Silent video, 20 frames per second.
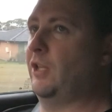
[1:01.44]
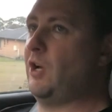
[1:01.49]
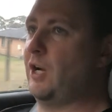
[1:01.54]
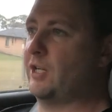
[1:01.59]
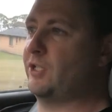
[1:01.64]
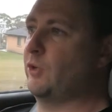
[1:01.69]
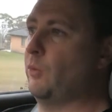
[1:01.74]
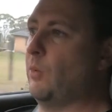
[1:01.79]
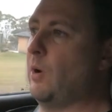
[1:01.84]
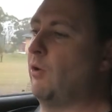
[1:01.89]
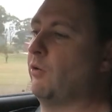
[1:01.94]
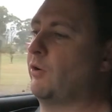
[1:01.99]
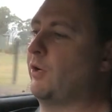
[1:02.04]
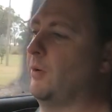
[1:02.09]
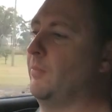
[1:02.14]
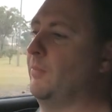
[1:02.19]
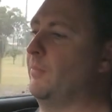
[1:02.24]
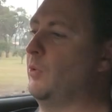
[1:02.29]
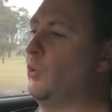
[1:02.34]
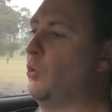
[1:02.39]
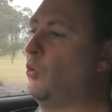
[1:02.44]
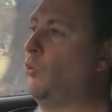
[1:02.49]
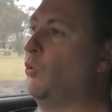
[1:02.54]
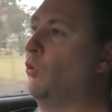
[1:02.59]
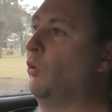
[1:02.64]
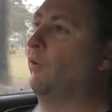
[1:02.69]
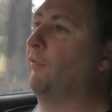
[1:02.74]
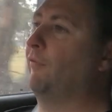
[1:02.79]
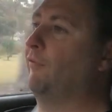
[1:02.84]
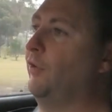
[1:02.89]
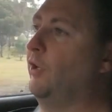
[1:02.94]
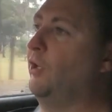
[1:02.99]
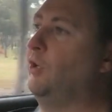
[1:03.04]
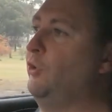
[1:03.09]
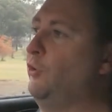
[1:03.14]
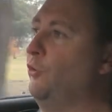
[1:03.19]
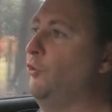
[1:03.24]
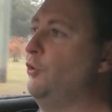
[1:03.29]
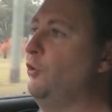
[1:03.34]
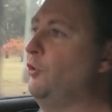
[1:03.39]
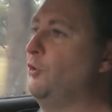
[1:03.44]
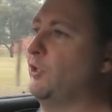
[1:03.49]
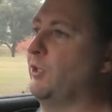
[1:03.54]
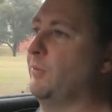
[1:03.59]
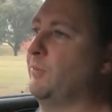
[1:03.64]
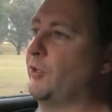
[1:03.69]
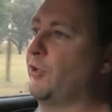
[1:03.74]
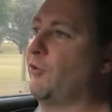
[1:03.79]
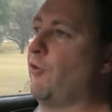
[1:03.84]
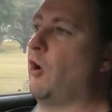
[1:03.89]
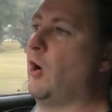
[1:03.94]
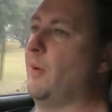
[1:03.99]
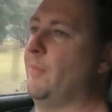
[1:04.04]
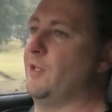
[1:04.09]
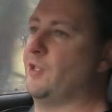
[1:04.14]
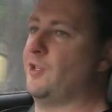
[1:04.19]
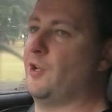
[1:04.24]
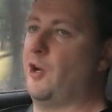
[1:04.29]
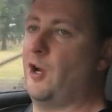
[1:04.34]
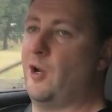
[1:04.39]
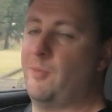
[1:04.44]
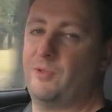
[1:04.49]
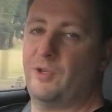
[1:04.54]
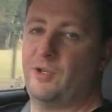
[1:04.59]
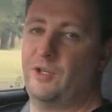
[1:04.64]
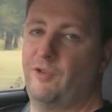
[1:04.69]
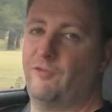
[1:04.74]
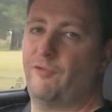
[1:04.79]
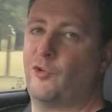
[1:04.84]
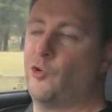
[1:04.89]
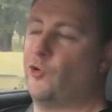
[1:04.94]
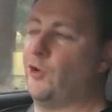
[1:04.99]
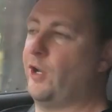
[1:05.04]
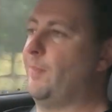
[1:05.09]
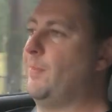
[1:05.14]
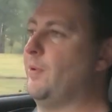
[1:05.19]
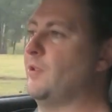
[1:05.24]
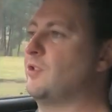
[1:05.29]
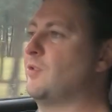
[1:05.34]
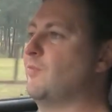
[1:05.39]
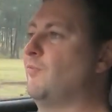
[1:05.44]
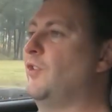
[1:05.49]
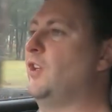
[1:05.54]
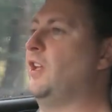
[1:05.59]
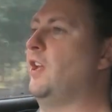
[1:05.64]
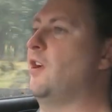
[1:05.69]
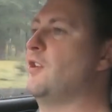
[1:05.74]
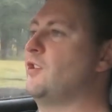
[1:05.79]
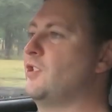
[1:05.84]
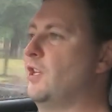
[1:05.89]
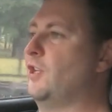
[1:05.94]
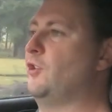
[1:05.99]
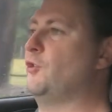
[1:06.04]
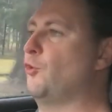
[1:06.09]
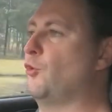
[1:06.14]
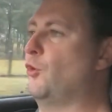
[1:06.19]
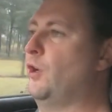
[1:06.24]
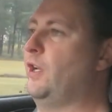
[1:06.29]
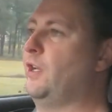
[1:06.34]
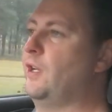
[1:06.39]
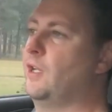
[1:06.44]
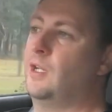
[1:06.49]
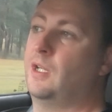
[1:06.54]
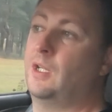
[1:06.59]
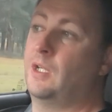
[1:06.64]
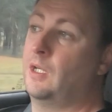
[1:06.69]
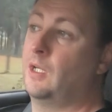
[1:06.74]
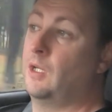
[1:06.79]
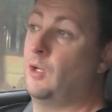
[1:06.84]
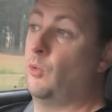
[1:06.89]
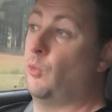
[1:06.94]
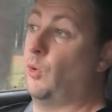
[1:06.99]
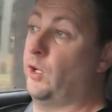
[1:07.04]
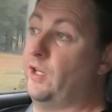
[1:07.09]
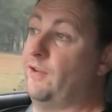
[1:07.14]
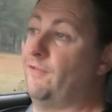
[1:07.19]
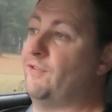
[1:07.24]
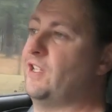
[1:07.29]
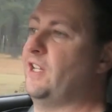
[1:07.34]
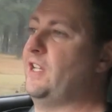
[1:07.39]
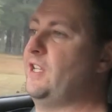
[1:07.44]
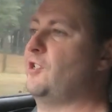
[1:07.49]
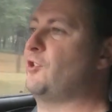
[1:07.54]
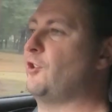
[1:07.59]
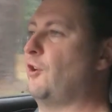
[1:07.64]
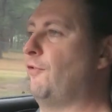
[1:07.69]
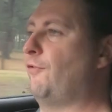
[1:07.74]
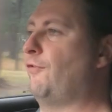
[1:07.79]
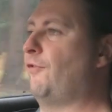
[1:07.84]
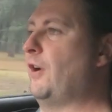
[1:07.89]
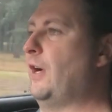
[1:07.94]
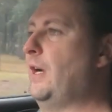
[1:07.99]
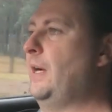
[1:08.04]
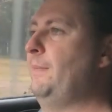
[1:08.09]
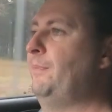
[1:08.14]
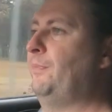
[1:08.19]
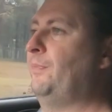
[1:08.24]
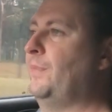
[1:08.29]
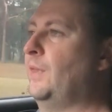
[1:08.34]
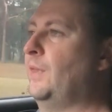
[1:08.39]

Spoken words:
like to welcome all of you new subscribers. I hope that you've caught up on some videos and enjoyed what you've seen so far.